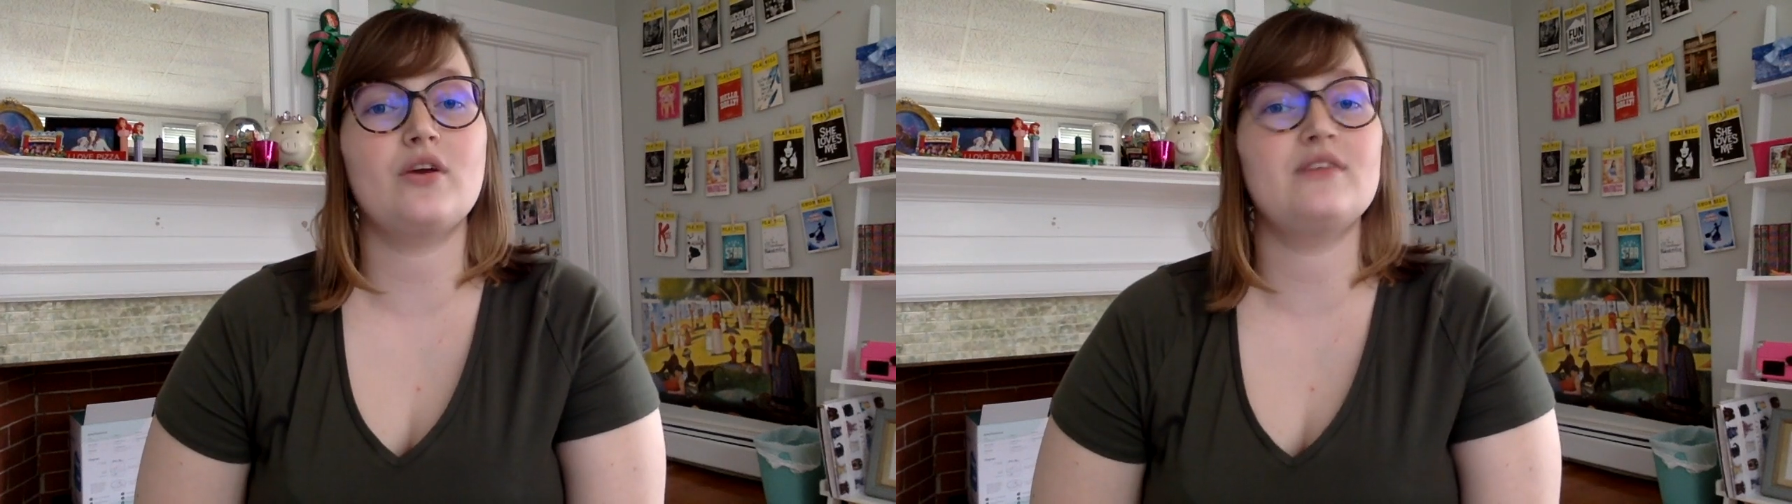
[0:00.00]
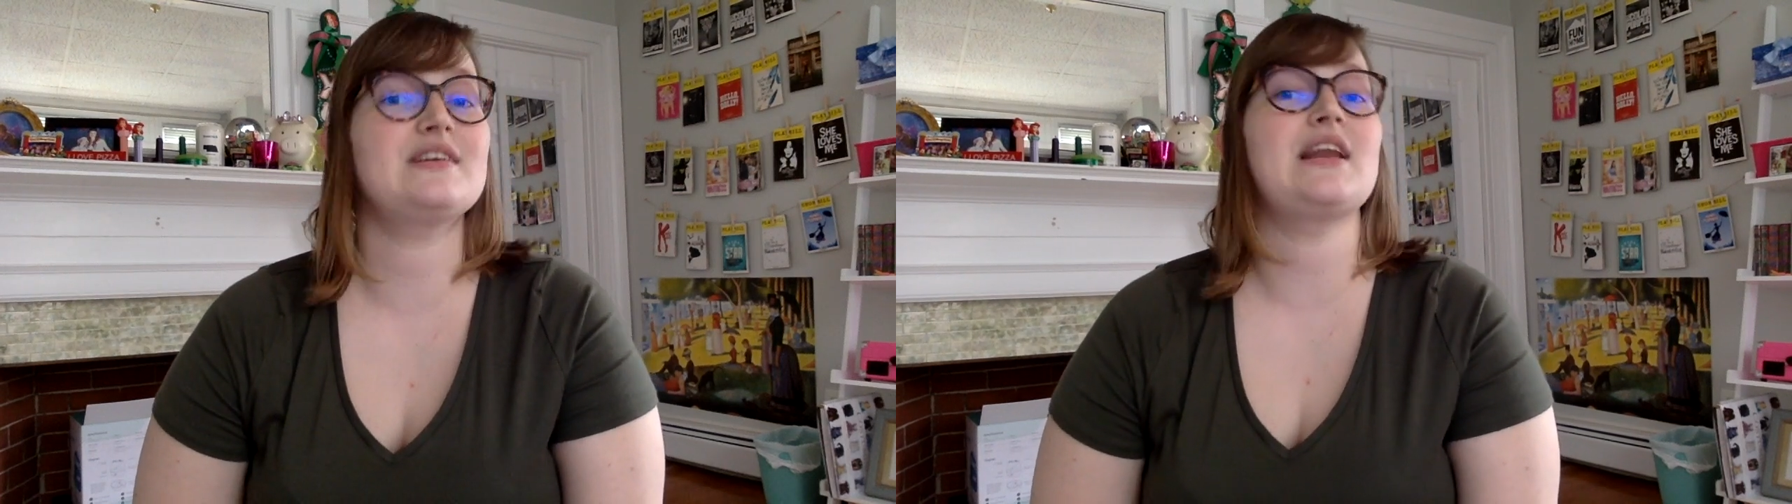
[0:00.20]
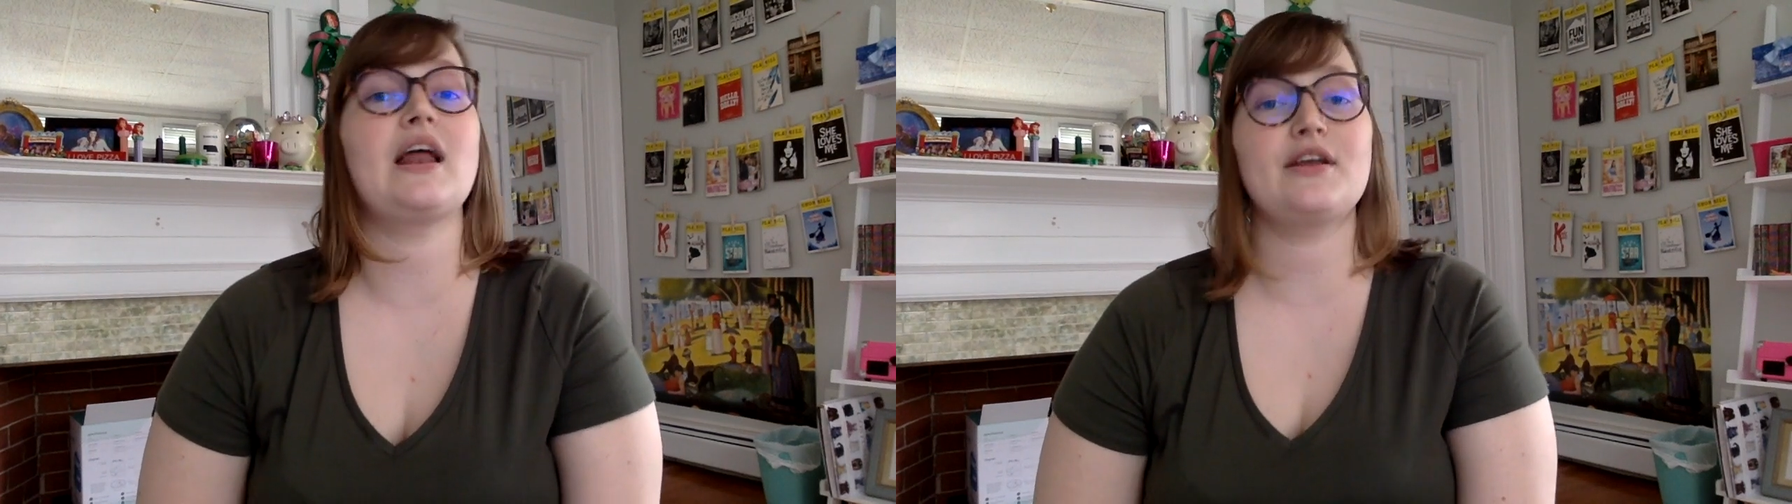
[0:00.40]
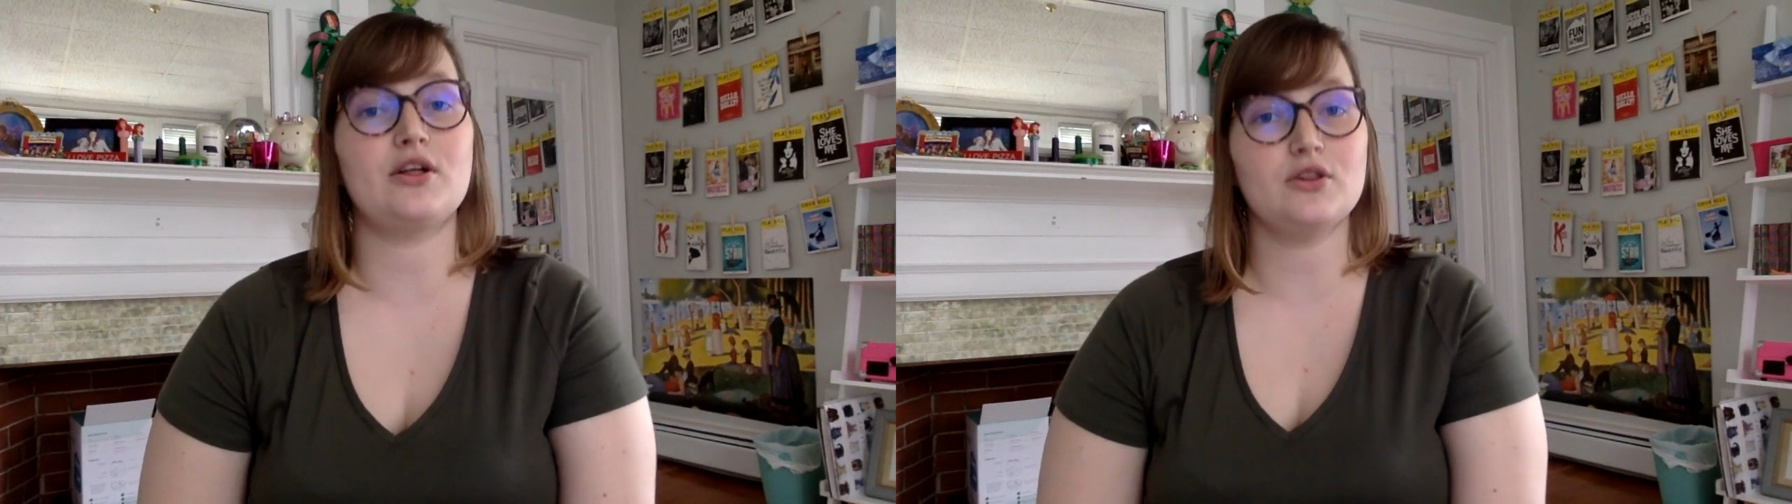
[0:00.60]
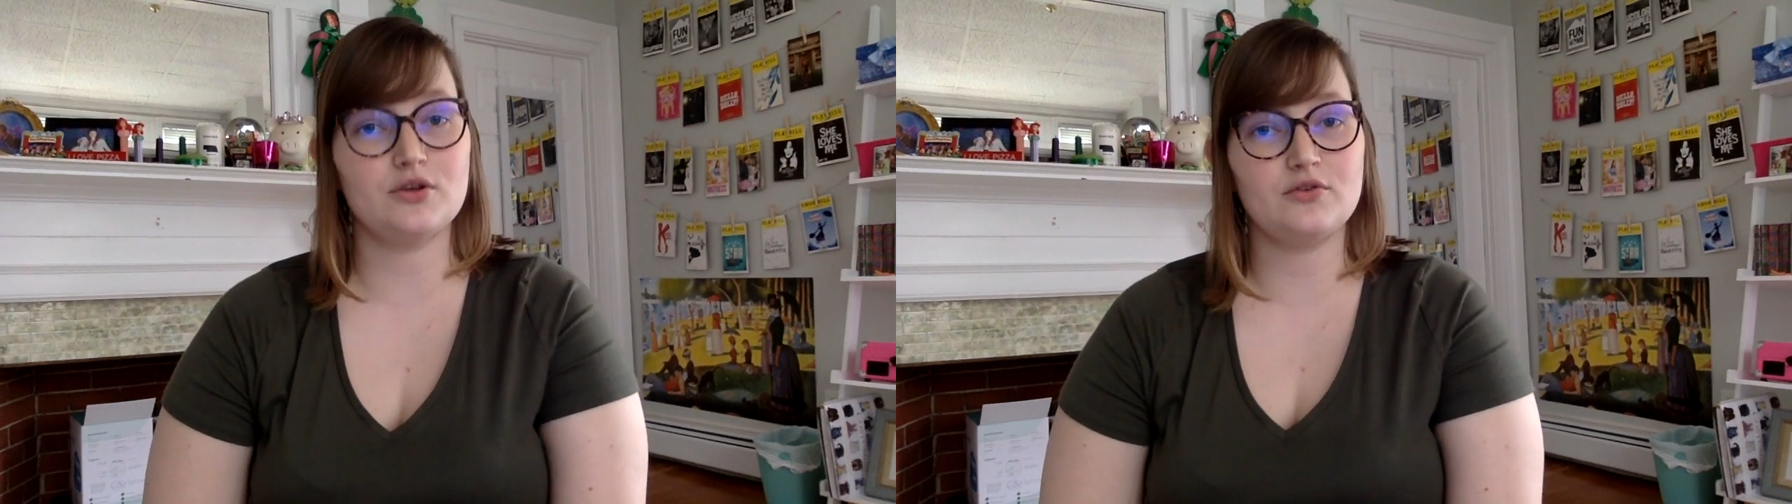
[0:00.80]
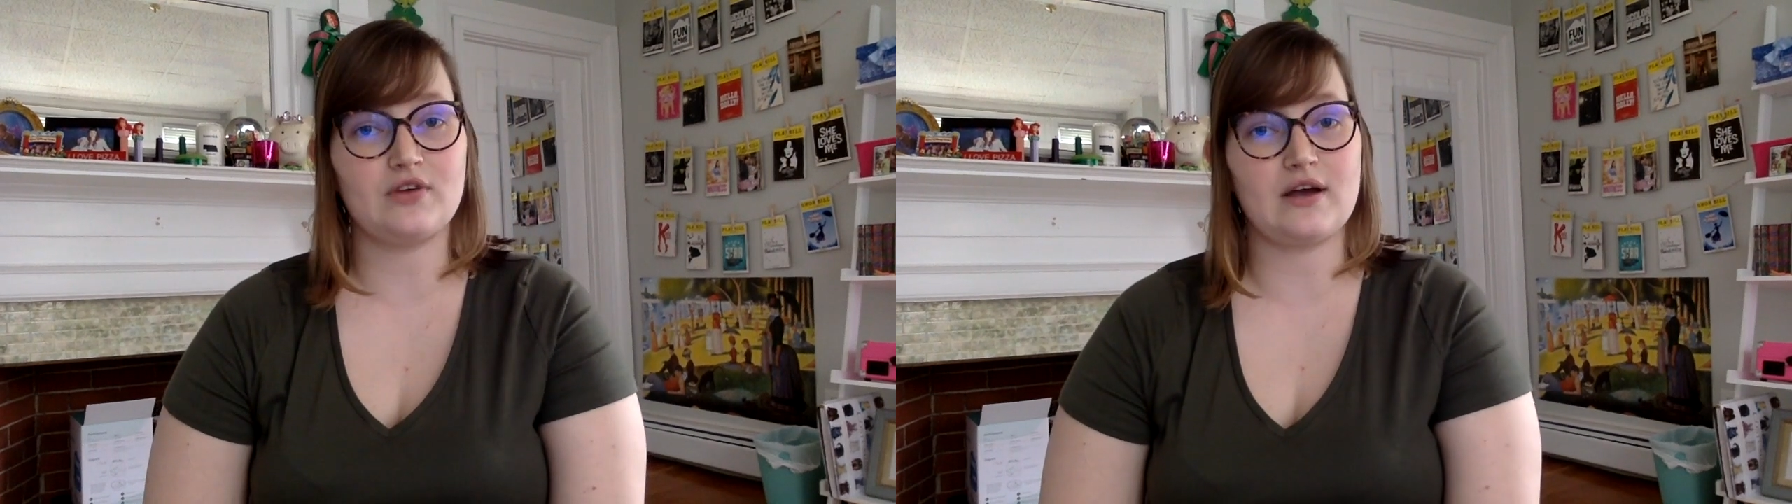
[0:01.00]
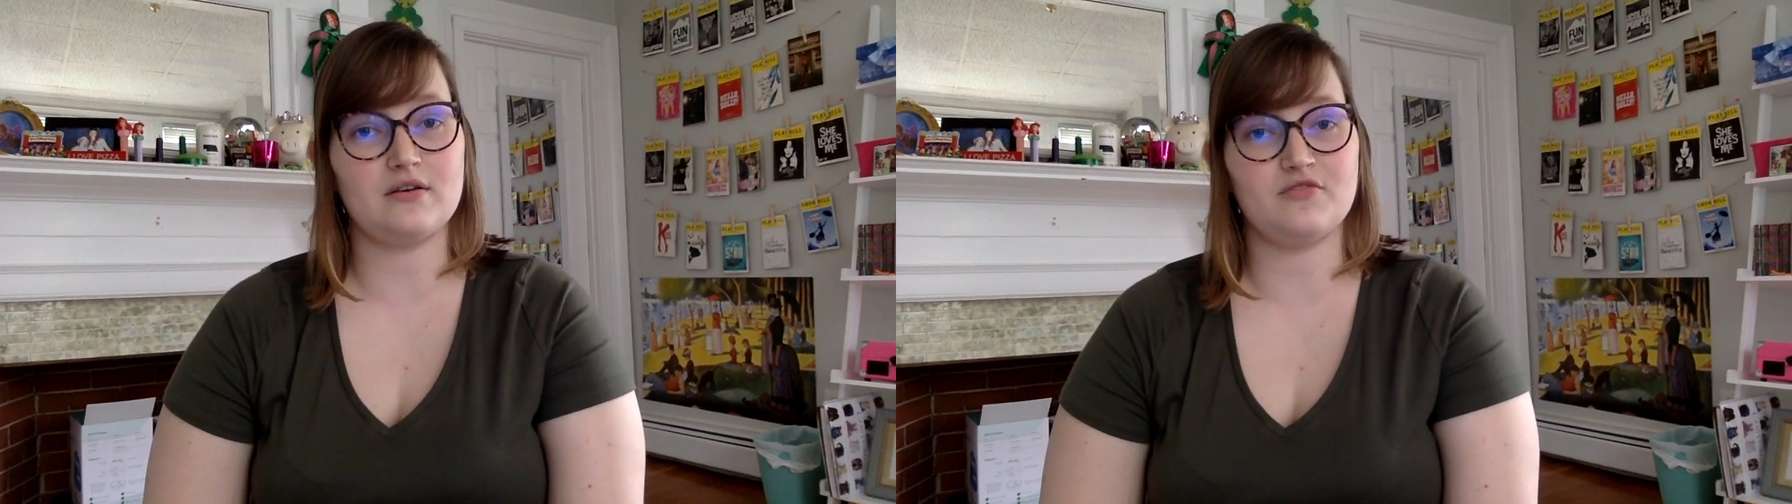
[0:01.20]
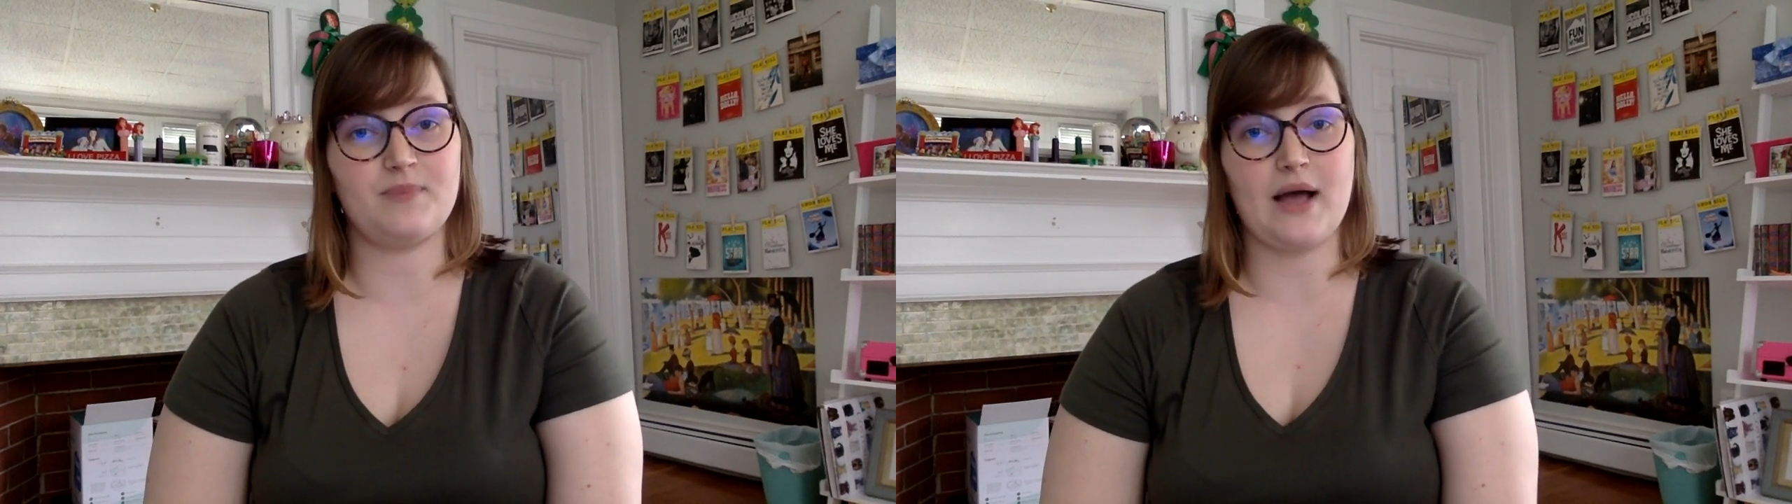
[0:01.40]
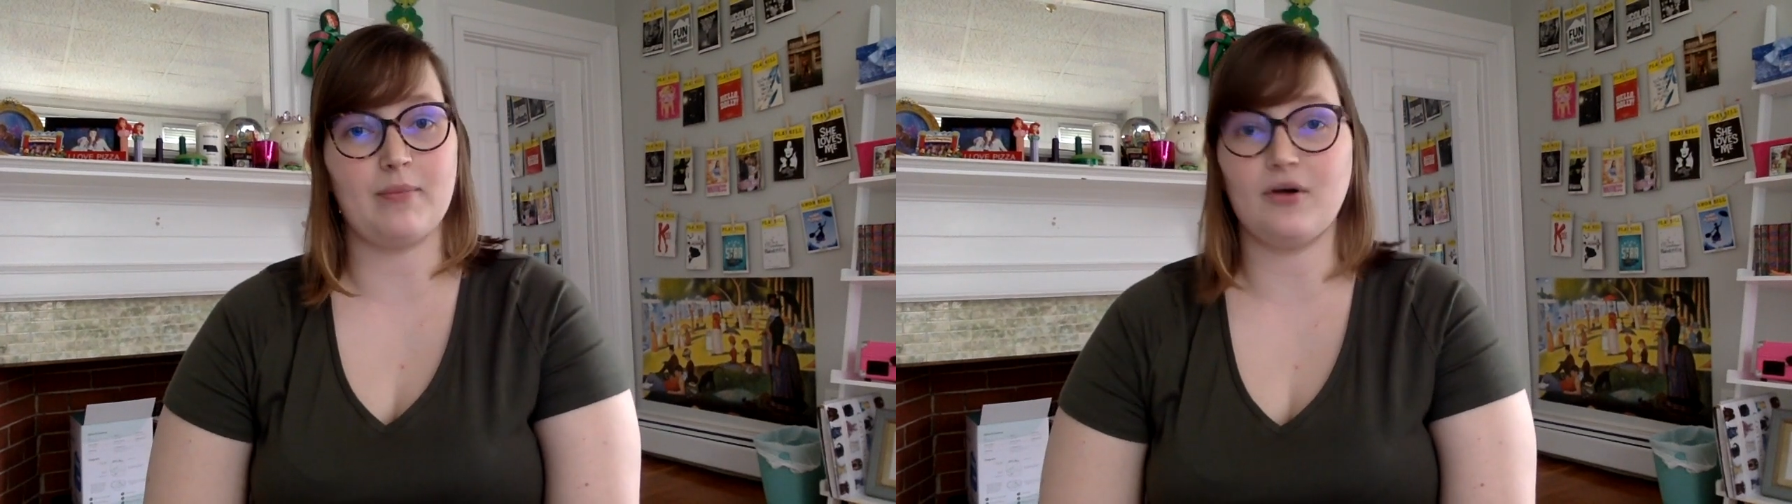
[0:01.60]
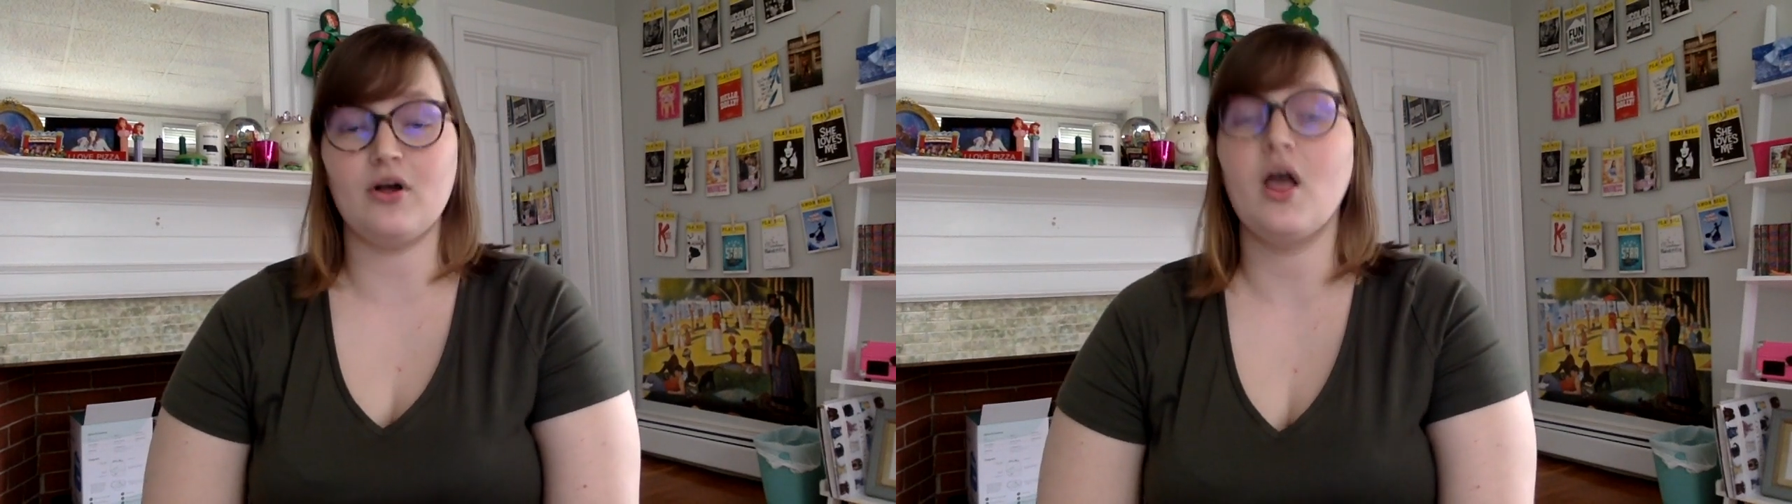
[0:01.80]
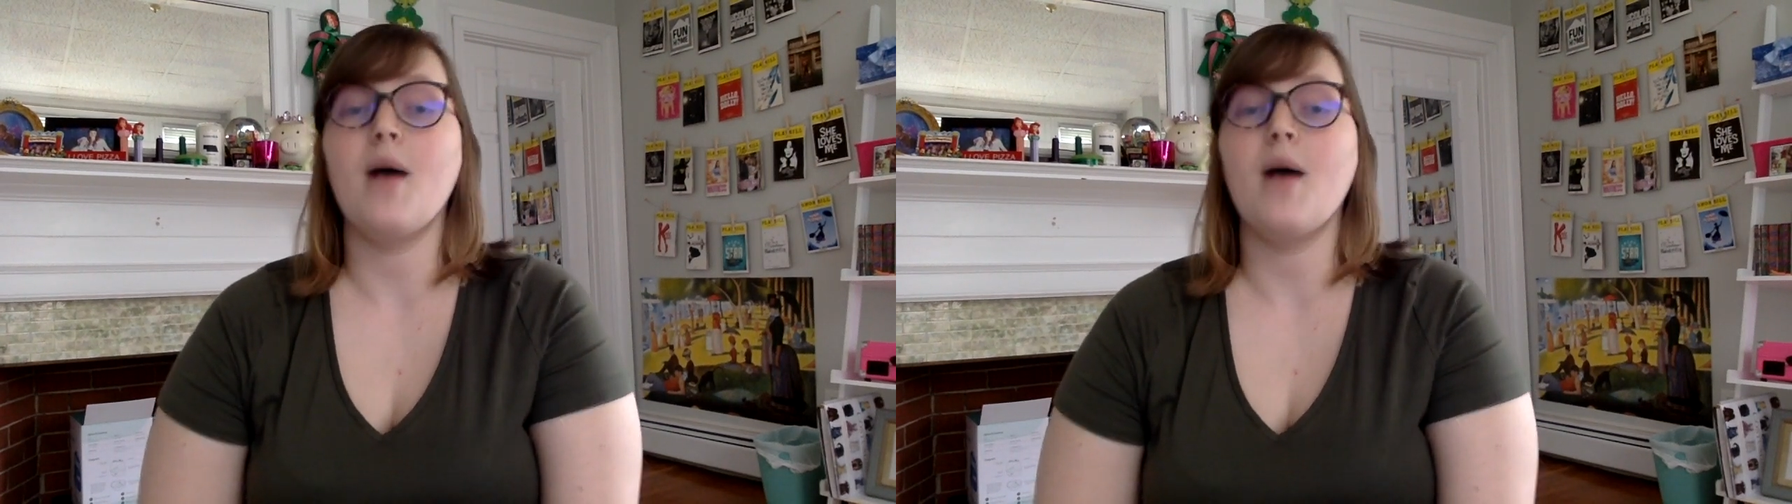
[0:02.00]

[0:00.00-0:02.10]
did not include Tower of Babel.